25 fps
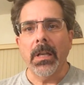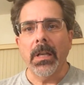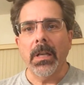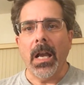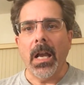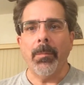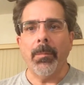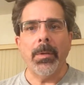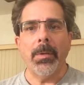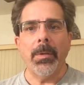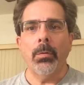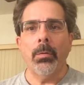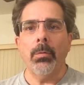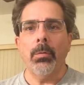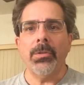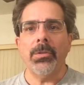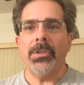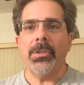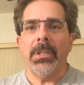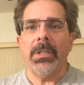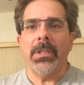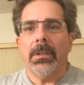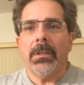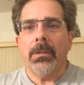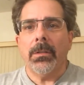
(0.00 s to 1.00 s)
I mean,
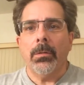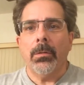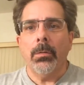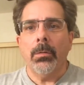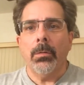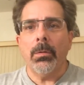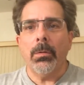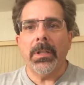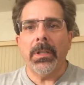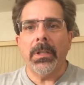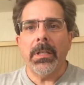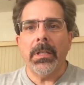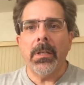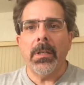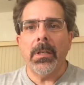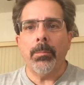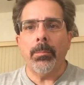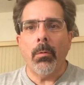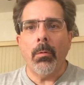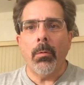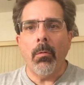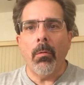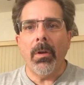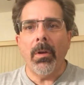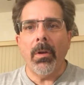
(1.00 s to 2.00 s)
who can he
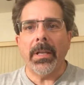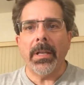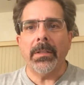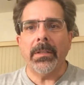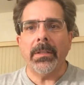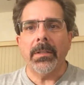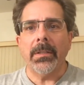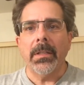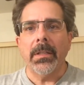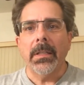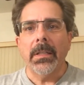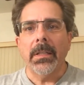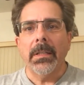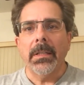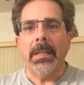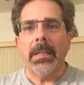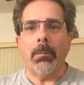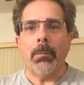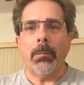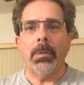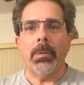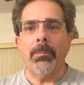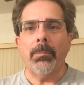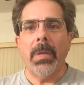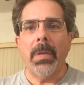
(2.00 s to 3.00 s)
appoint that
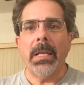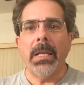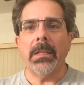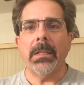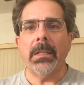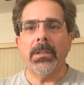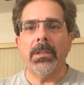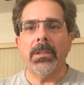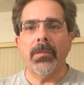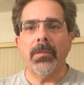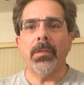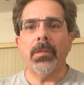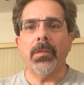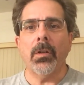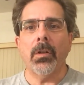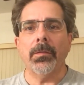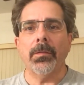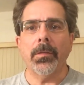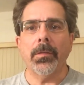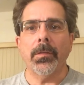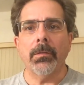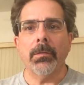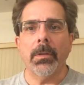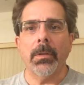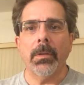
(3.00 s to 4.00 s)
would make it difficult
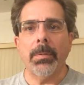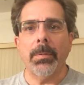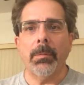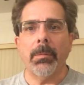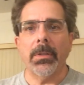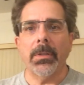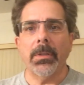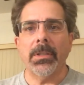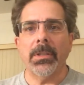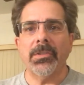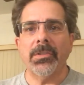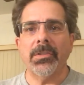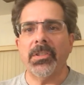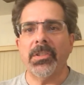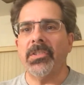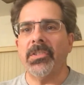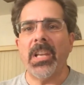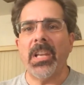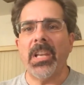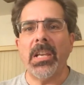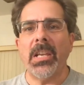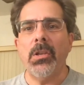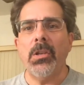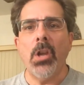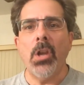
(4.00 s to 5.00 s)
for the Republicans to
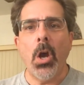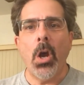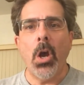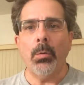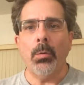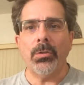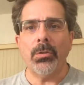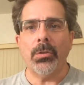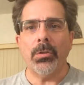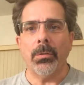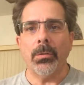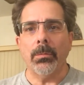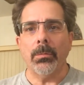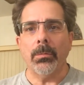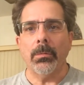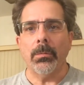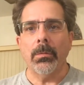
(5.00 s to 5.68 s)
say no to?